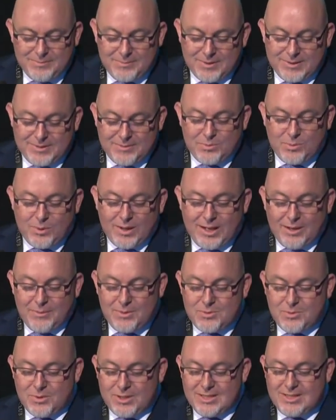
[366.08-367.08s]
But where I
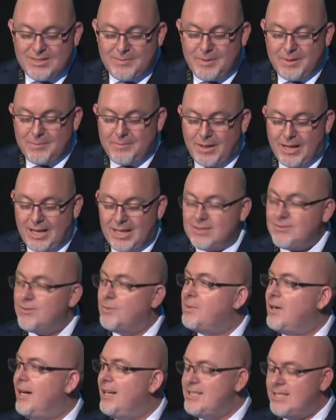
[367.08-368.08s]
was once a bit part of a
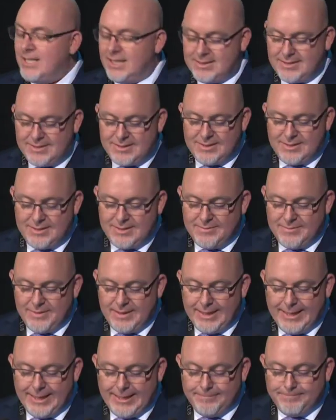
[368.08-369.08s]
project,
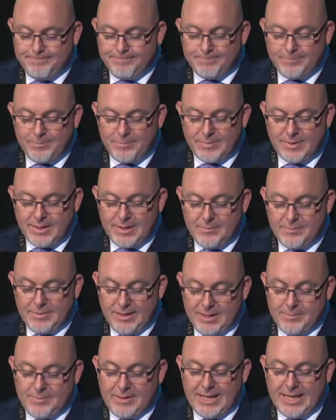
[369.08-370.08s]

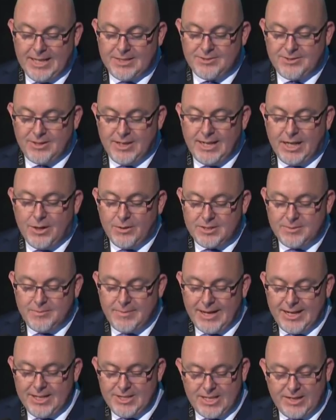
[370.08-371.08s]
being the plasterer, I now had to
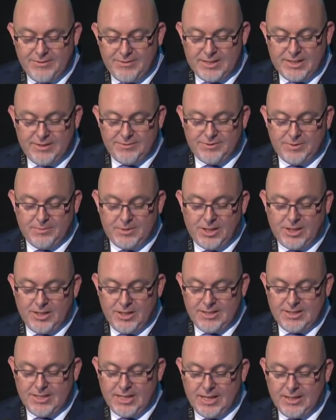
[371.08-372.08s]
manage everything from
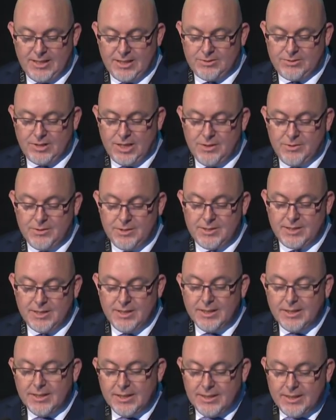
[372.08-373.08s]
turning the sod on the ground
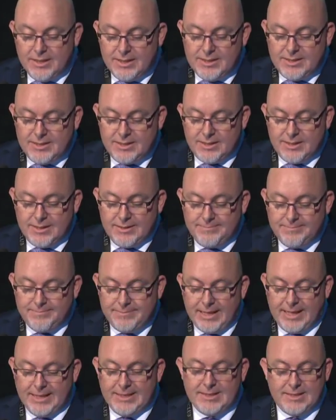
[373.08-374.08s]
to
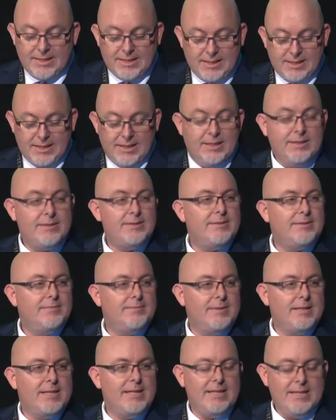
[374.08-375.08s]
handing the client
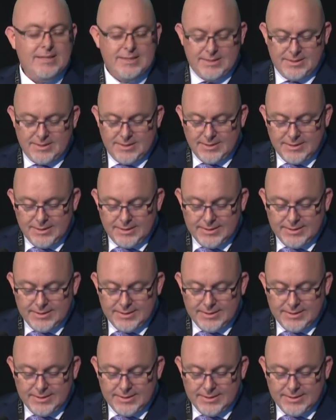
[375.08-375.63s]
the keys.